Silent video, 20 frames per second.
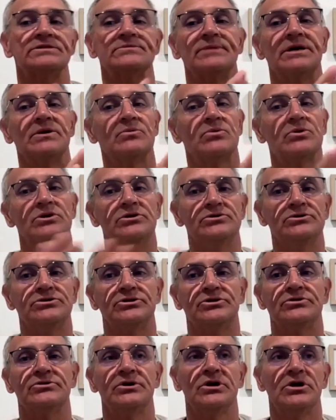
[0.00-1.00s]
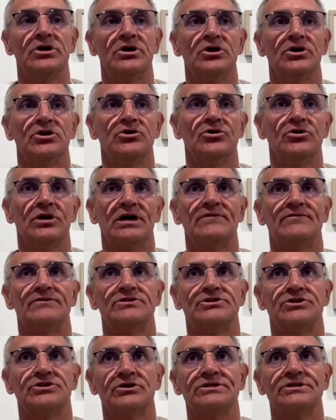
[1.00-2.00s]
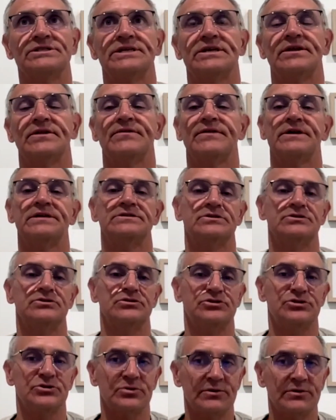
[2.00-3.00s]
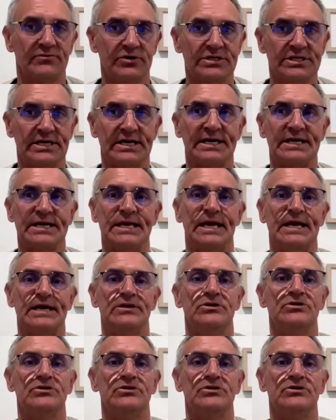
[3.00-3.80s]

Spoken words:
matter what you do, you'll have a certain set of things that you do every day, and